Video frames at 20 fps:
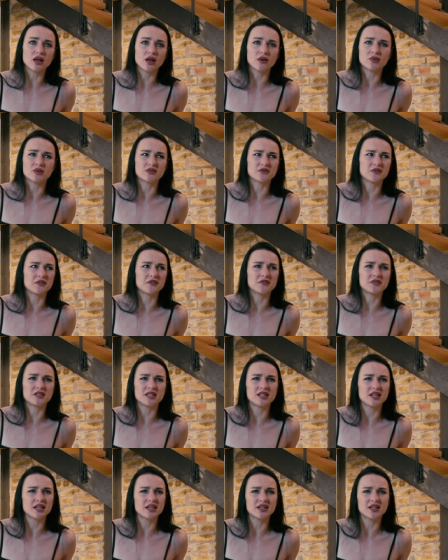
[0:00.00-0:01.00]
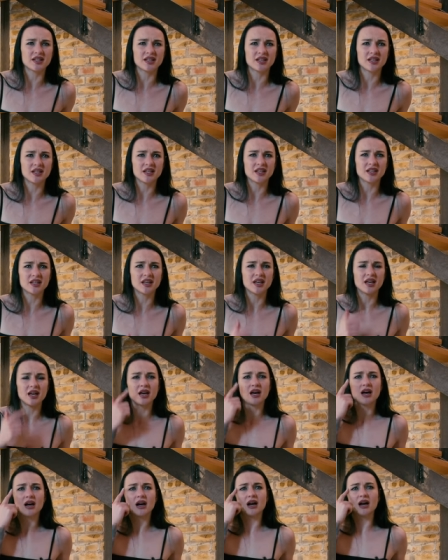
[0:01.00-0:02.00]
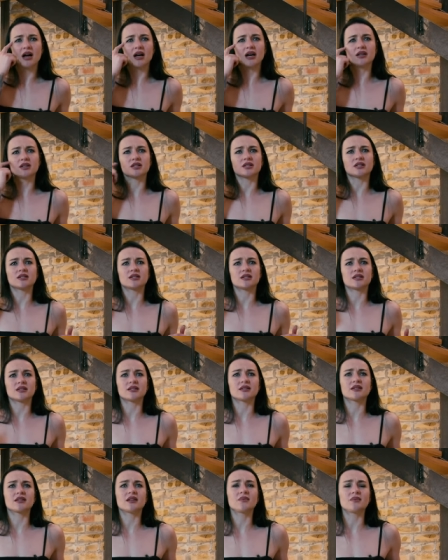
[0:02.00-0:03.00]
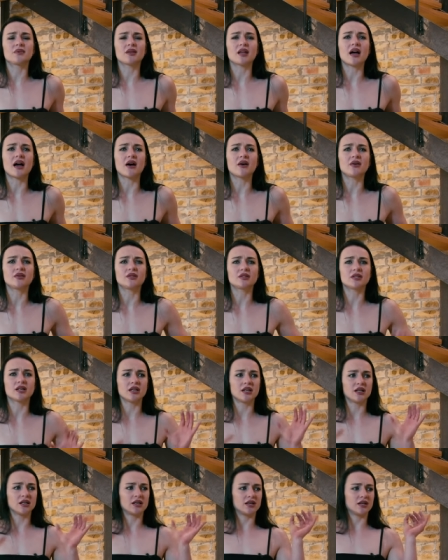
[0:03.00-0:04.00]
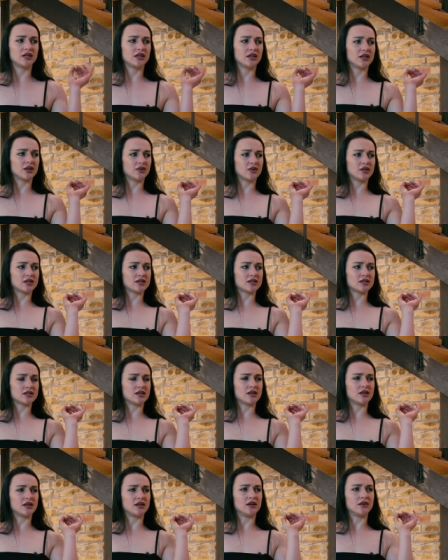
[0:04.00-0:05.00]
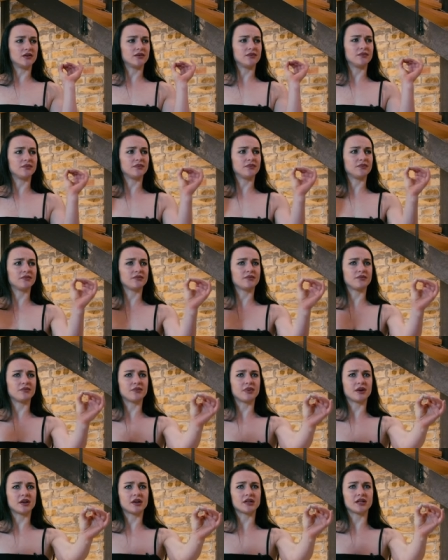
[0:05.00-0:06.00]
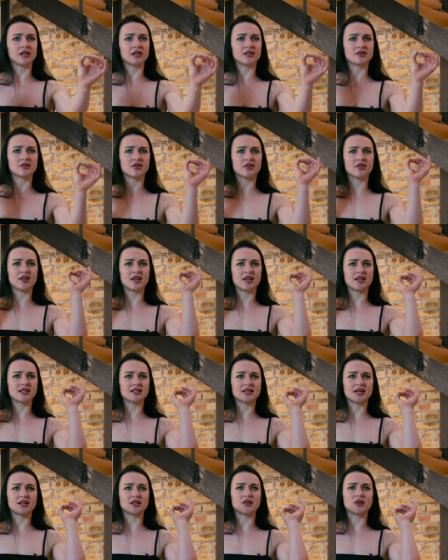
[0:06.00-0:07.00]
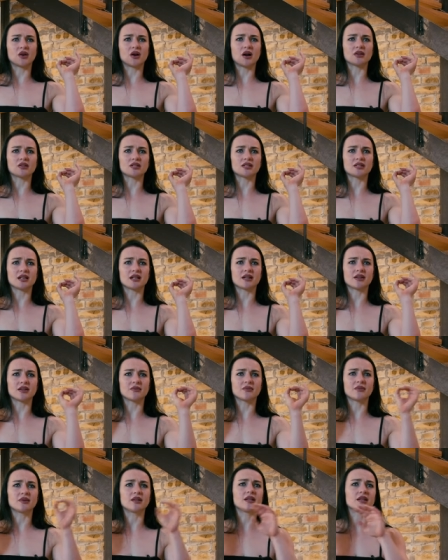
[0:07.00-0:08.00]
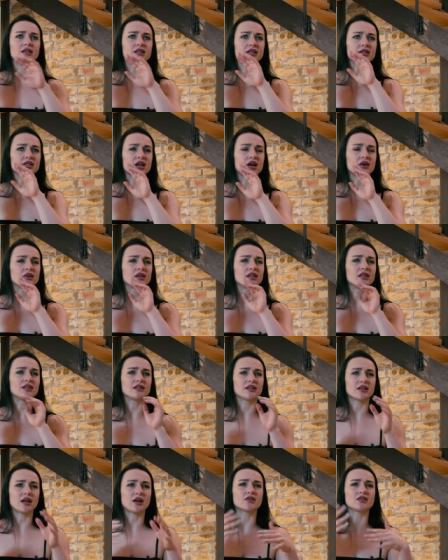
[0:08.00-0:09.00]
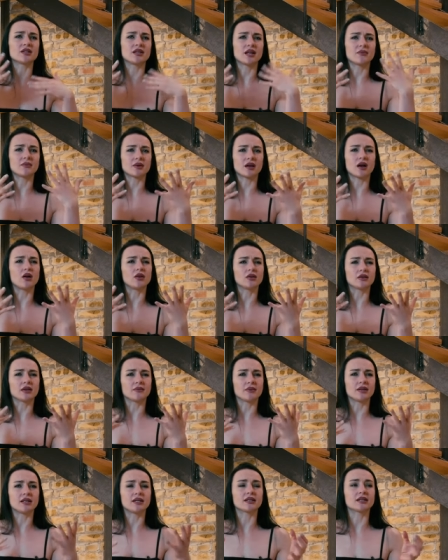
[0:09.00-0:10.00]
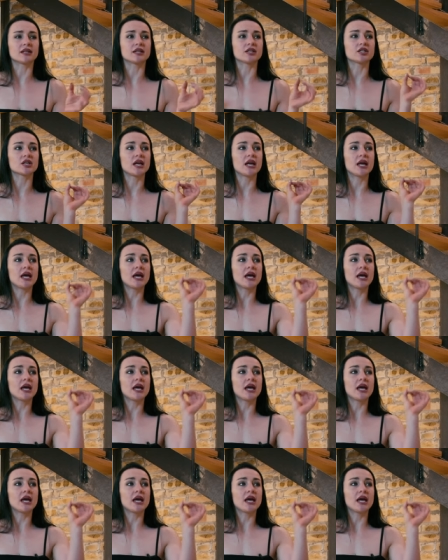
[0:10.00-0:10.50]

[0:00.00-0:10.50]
I was 15, I think. I just slipped out, you know, this parallel to things. I don't know how to tell them in English, how to call them in English.